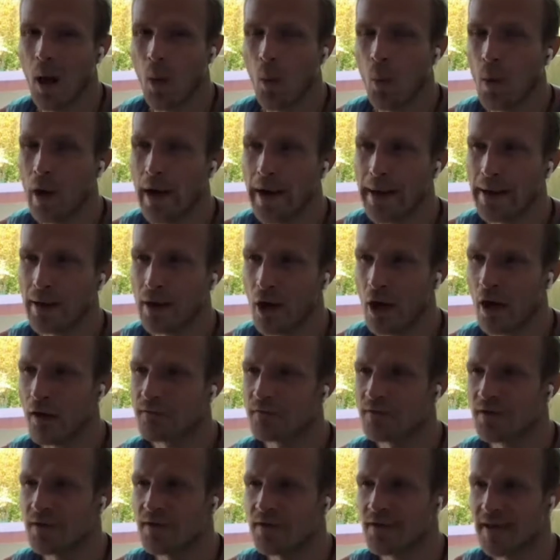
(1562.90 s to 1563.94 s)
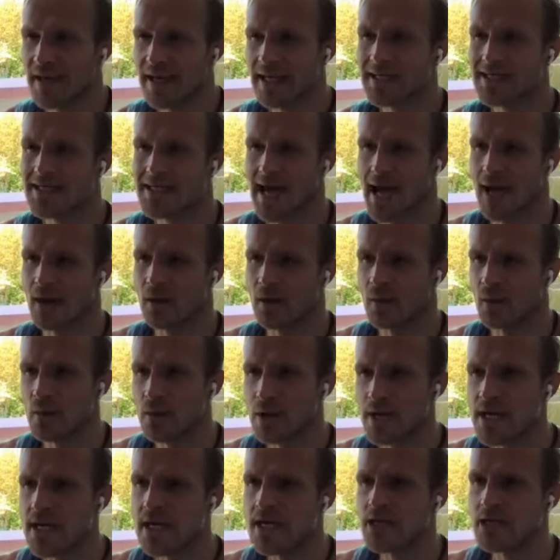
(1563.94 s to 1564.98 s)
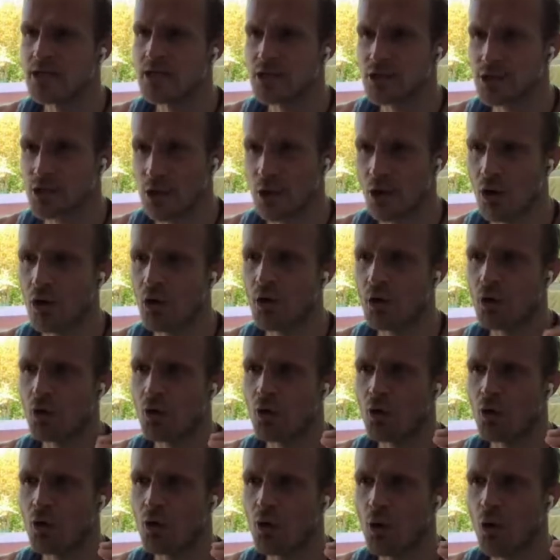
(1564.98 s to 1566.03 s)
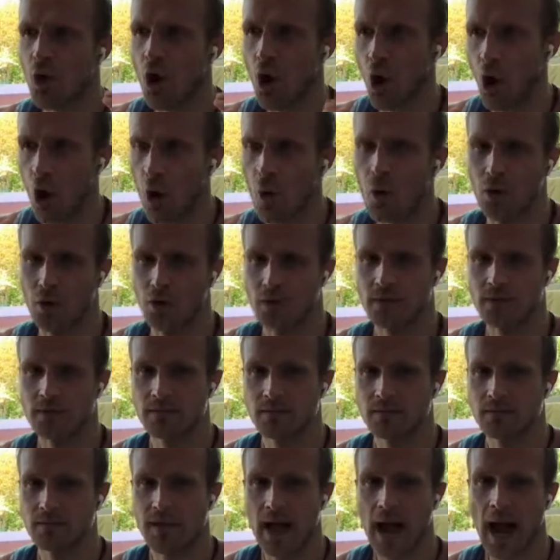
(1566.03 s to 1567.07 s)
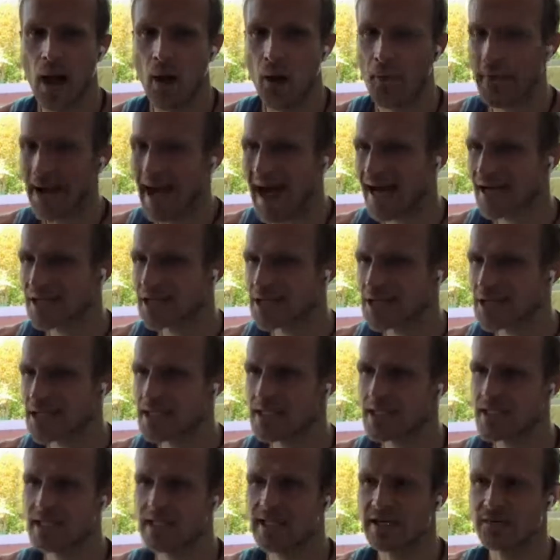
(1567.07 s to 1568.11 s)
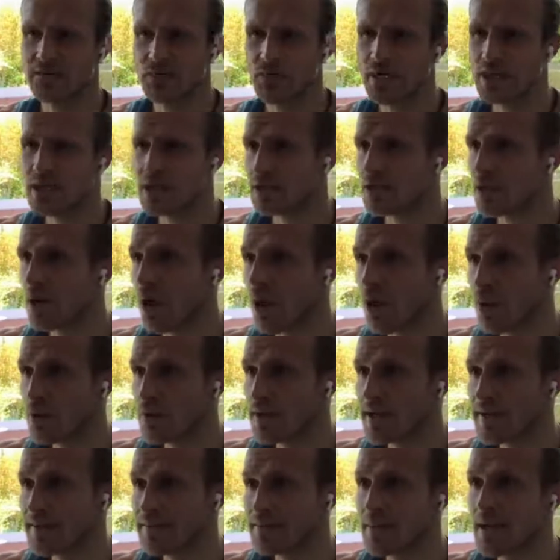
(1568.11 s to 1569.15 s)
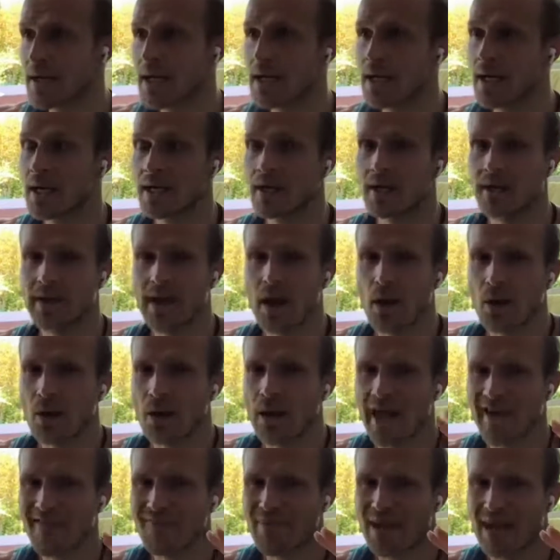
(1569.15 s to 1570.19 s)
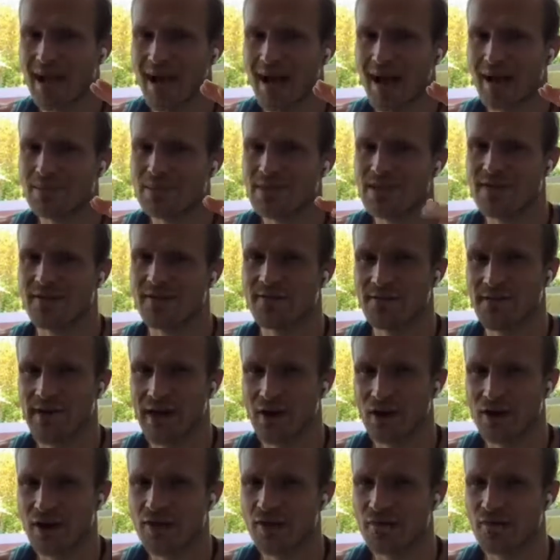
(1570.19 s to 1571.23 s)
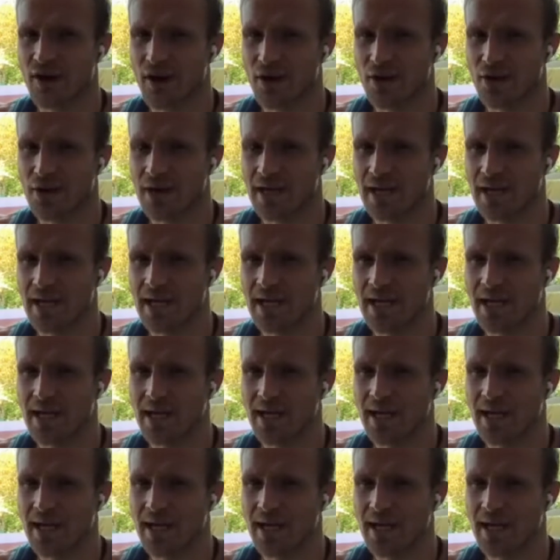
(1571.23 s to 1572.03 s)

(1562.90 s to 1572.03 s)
aware of the things that we don't own. Our passions, if we don't own them, then our life becomes very, very